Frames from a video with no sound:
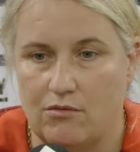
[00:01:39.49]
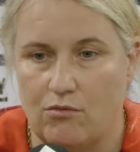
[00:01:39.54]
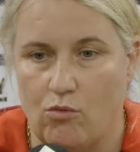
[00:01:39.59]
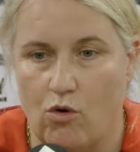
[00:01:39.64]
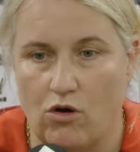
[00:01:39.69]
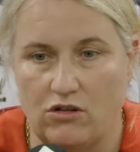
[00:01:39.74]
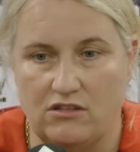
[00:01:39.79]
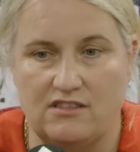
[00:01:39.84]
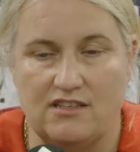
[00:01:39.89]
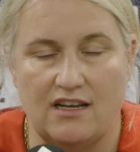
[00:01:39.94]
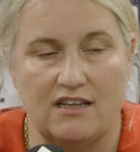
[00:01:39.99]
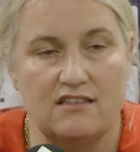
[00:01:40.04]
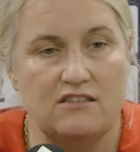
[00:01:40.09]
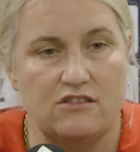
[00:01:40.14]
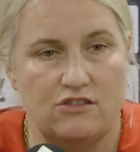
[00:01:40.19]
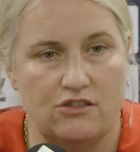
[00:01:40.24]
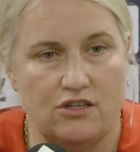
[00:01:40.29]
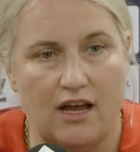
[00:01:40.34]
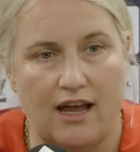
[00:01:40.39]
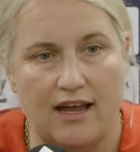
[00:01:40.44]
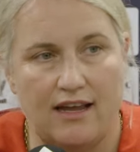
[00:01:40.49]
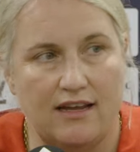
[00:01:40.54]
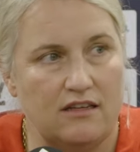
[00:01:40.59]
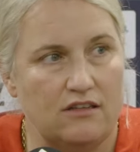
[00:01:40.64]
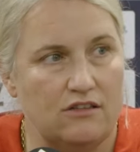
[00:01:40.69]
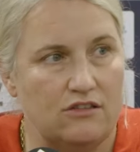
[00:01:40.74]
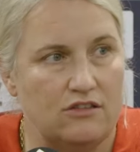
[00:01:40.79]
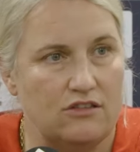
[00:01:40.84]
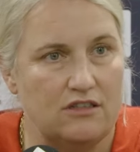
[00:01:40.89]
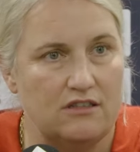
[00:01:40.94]
What does
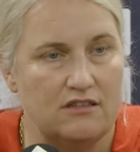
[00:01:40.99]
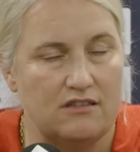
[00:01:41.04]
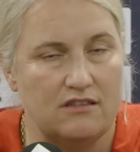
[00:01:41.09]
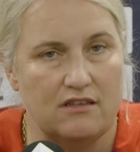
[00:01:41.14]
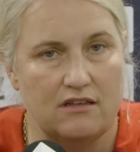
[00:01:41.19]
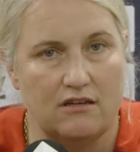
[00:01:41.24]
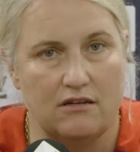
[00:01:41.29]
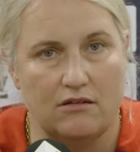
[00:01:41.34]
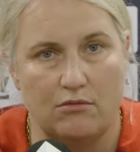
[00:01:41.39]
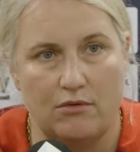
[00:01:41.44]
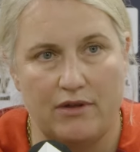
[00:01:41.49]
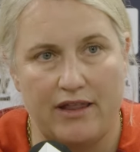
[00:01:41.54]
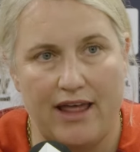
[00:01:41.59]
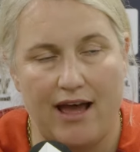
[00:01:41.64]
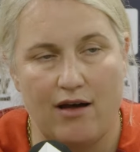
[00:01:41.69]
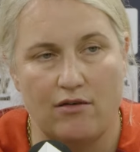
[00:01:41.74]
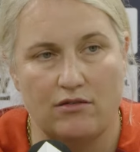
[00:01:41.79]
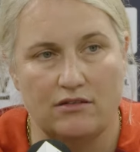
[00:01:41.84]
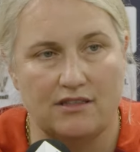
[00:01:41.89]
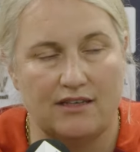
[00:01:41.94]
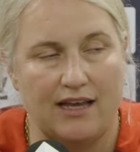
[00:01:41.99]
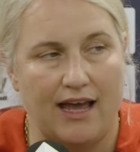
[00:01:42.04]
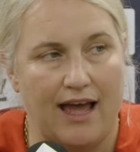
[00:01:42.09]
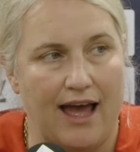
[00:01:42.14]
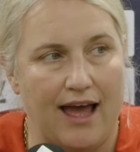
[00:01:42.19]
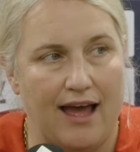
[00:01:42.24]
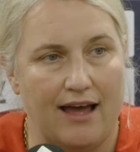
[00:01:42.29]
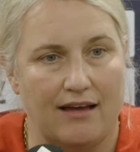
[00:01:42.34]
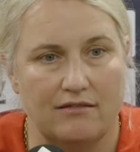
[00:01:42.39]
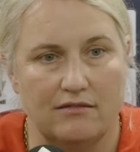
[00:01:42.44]
change is that without
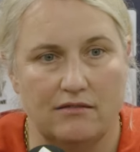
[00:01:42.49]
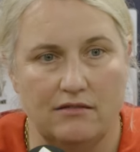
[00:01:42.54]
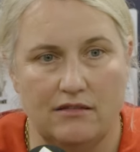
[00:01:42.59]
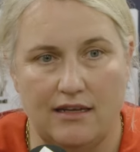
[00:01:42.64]
Cat,